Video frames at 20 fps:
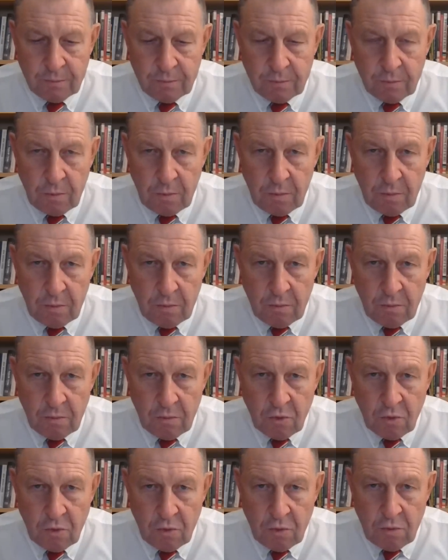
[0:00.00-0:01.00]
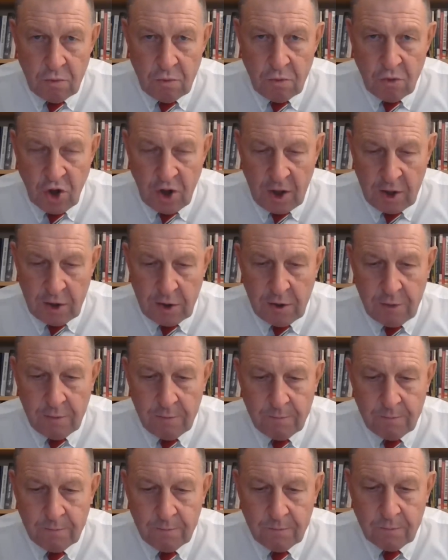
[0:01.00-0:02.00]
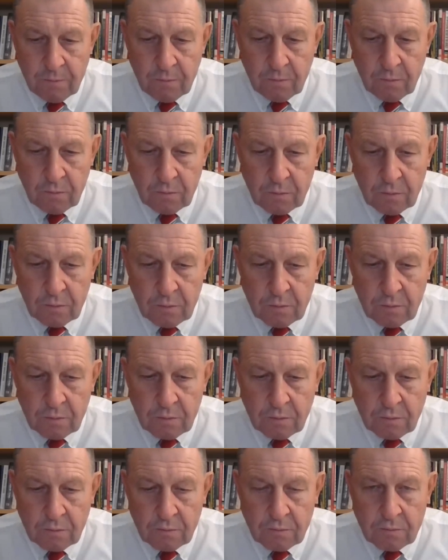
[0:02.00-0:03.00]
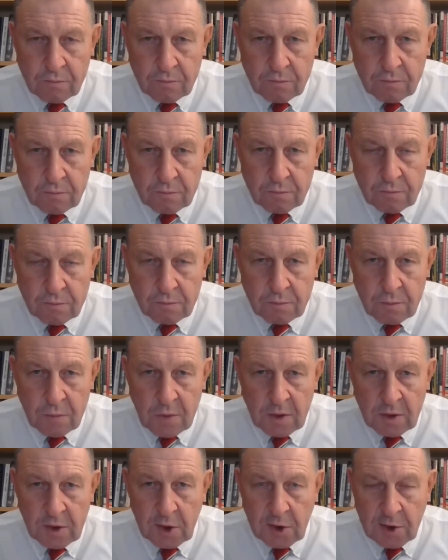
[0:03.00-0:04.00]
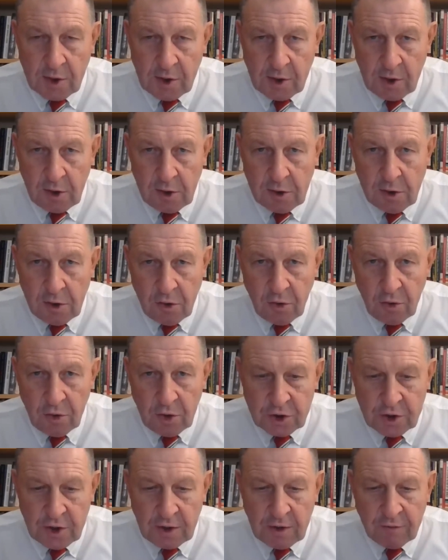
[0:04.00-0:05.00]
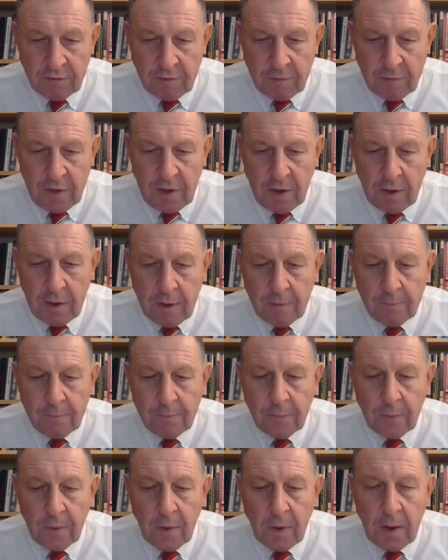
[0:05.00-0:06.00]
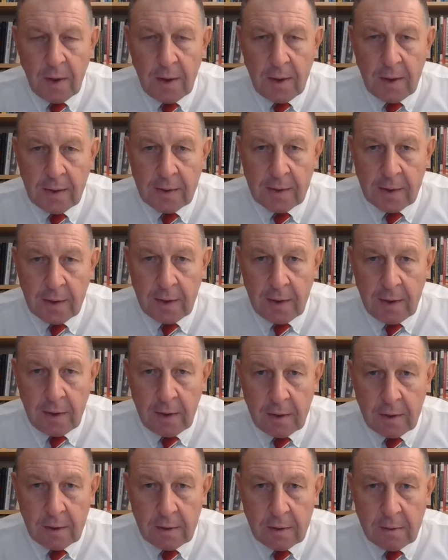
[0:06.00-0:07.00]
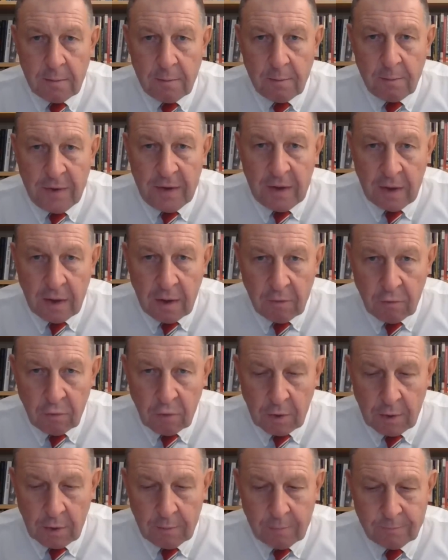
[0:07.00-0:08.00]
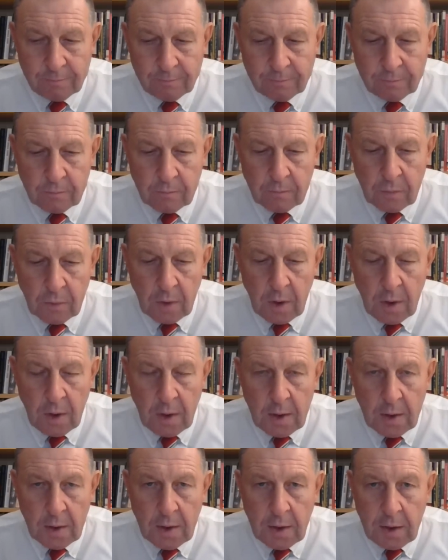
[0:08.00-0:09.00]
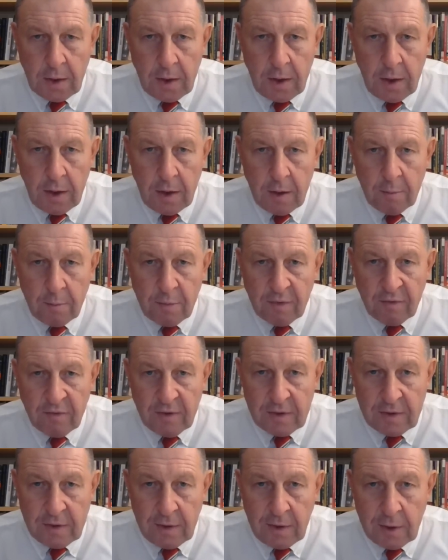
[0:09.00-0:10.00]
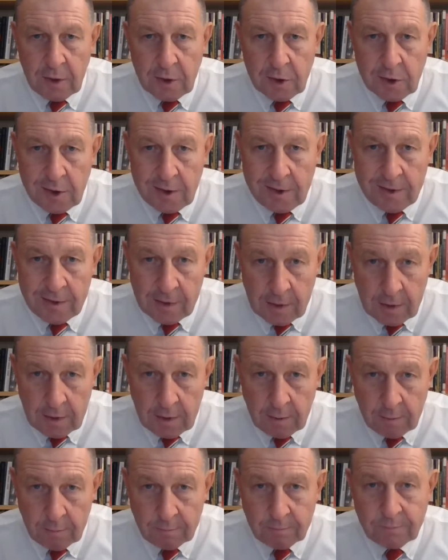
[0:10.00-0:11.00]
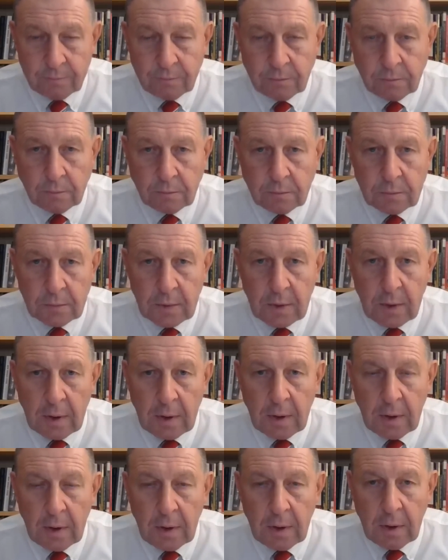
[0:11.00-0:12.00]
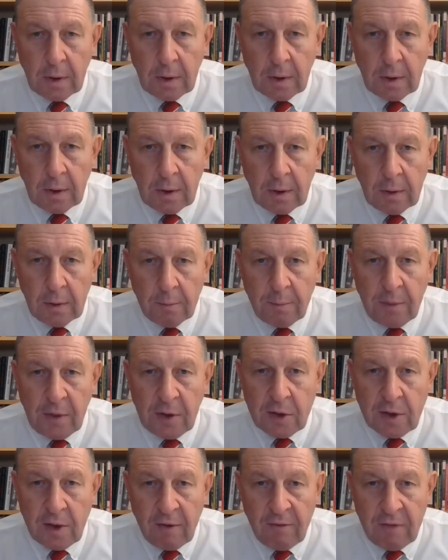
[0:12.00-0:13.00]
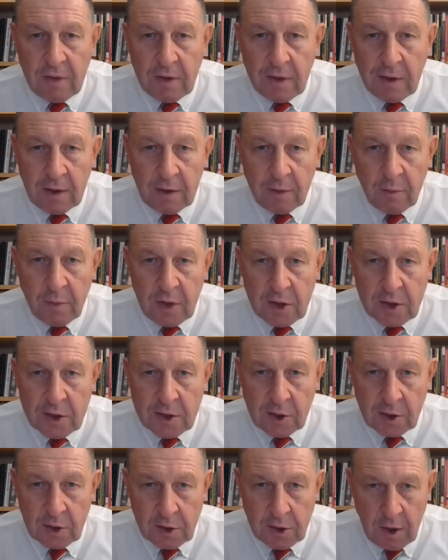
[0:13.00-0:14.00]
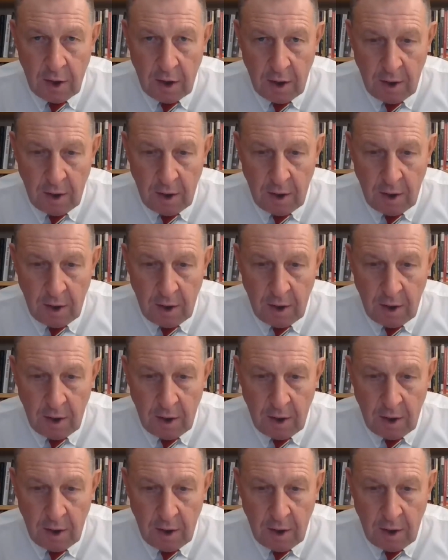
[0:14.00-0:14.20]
This war was actually started on October 7th, 2023, almost a year ago, with an attack by Hamas on Israeli territory. Gaza became the first front in this large-scale Iran-Israel war.